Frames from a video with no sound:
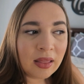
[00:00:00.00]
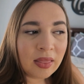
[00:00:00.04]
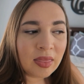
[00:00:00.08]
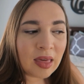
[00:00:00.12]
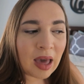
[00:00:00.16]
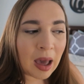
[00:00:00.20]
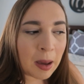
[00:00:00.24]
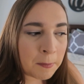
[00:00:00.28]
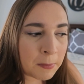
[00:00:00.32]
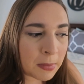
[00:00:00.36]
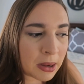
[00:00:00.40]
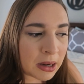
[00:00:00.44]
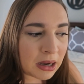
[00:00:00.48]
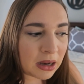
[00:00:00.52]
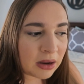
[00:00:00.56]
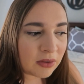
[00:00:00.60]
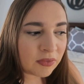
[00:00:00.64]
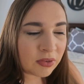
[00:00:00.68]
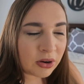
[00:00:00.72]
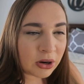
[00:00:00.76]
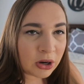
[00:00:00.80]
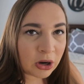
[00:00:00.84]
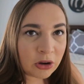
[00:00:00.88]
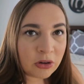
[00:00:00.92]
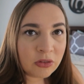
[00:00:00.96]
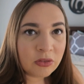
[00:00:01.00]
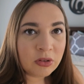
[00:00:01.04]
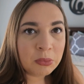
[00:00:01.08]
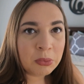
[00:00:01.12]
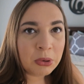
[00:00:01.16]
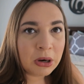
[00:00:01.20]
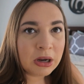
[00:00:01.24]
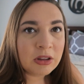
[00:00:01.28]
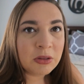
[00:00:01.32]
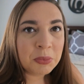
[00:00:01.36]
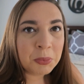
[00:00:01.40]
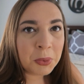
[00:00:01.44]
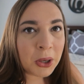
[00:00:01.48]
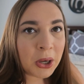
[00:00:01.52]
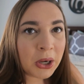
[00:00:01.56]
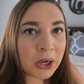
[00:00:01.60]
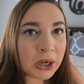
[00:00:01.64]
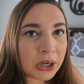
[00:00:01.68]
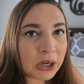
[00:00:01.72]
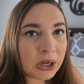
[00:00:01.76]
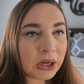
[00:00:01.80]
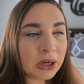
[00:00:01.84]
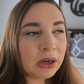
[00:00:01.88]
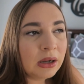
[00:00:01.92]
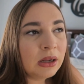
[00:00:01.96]
that money for an overpriced
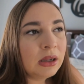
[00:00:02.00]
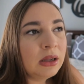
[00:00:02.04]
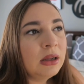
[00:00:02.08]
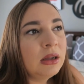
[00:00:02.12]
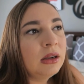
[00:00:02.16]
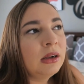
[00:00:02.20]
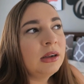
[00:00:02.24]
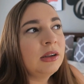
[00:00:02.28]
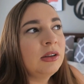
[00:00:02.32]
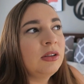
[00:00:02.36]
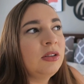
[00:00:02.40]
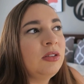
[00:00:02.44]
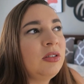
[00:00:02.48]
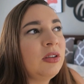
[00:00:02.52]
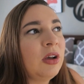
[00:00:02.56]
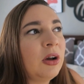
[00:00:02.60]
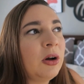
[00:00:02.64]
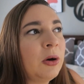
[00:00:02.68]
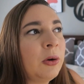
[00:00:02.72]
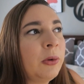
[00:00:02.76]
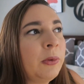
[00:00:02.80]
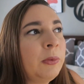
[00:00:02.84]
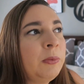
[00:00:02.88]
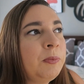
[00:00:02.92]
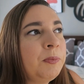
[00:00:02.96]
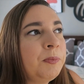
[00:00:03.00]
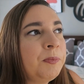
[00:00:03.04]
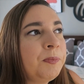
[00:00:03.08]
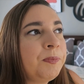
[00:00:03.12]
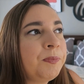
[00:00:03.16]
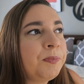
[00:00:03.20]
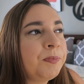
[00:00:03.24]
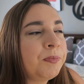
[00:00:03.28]
burger. So